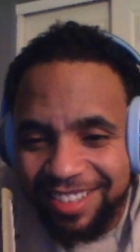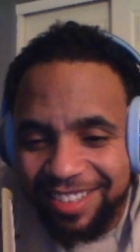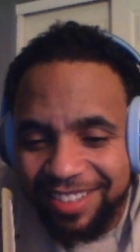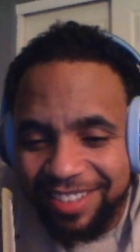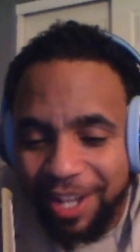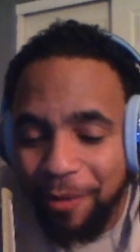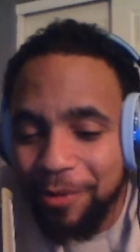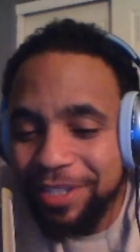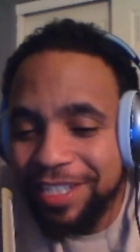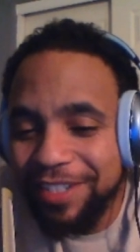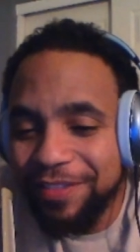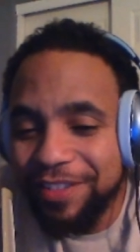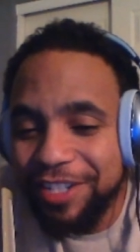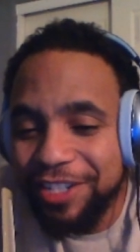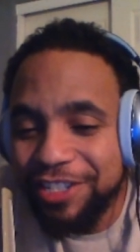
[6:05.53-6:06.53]
That wasn't
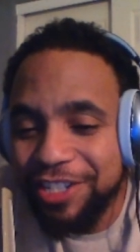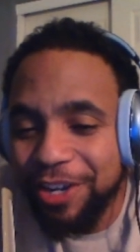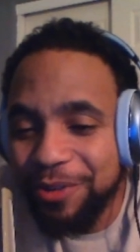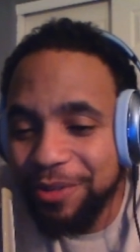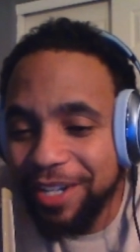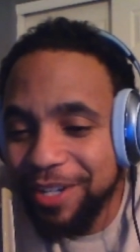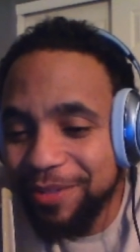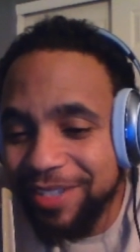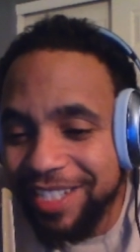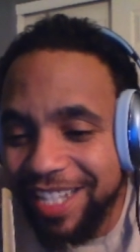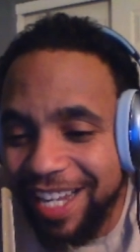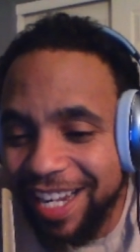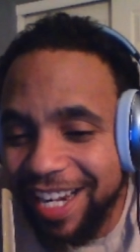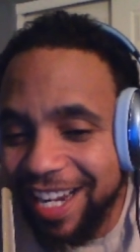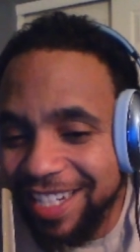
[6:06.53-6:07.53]
even a joke. He was
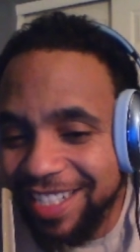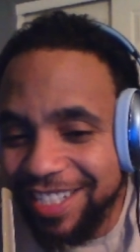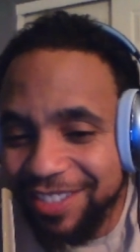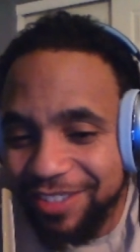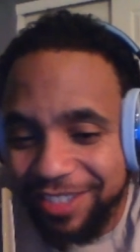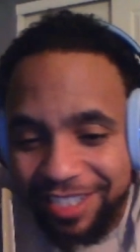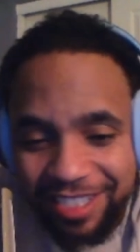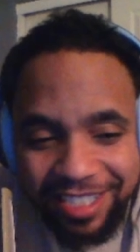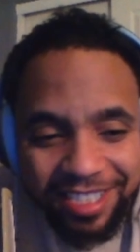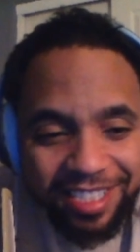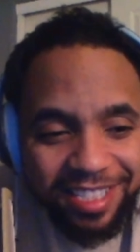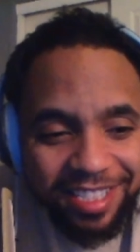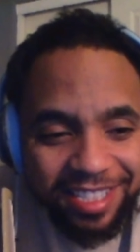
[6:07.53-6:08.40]
dead ass serious.